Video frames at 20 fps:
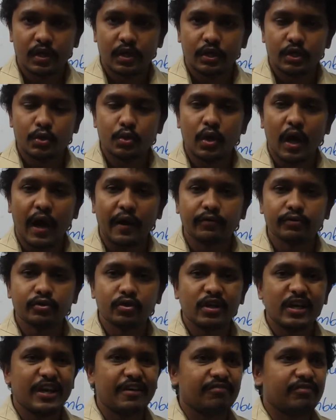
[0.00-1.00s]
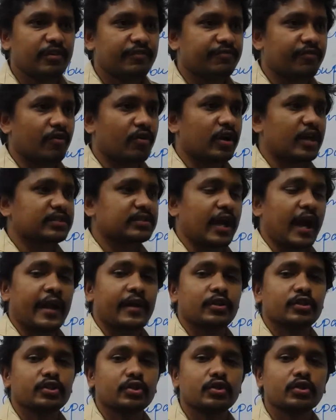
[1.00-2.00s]
You have to leave the forest
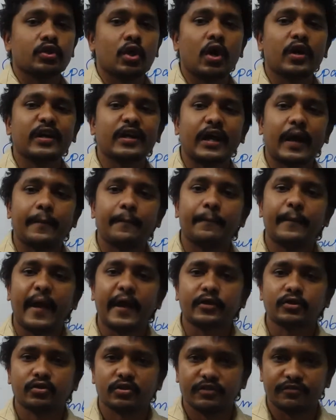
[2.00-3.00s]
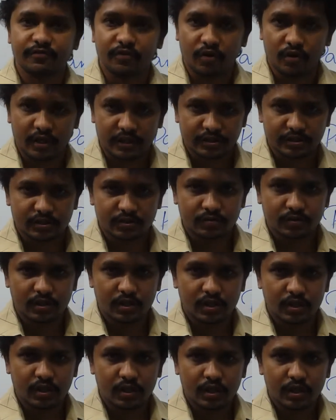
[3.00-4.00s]
and should not come back to the forest.
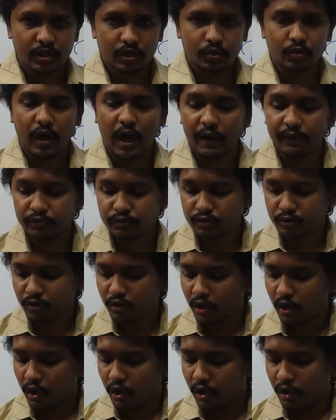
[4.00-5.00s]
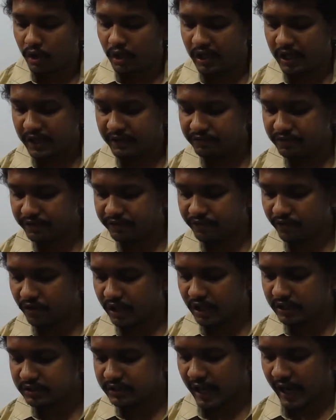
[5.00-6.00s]
You have to leave the
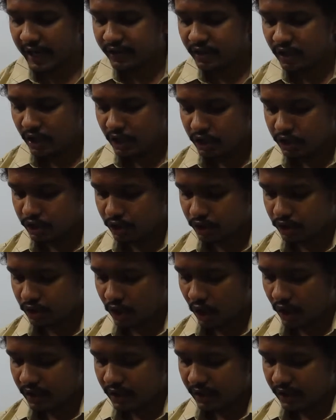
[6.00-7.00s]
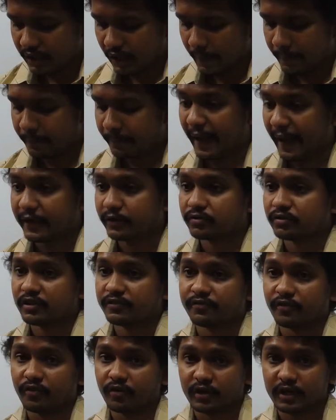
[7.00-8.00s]
forest and should not come back to the
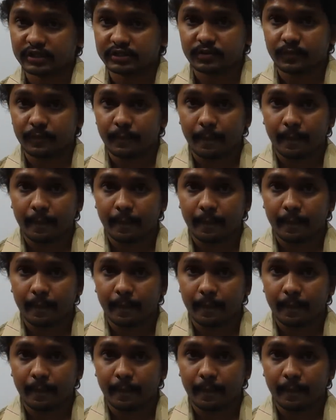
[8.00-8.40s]
forest."